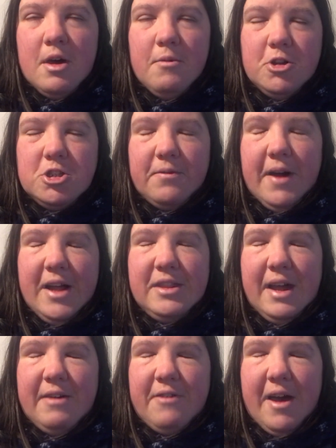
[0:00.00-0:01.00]
which I've had
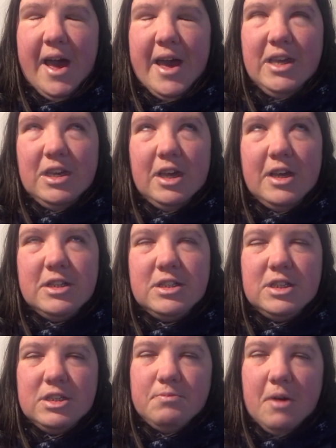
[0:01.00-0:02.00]
now for 8
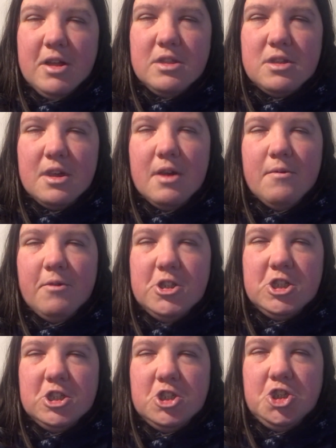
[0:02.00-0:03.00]
years this month,
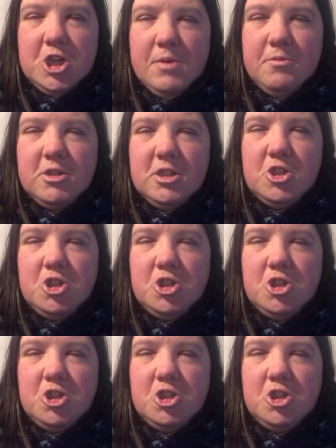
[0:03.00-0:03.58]
which is Gemma's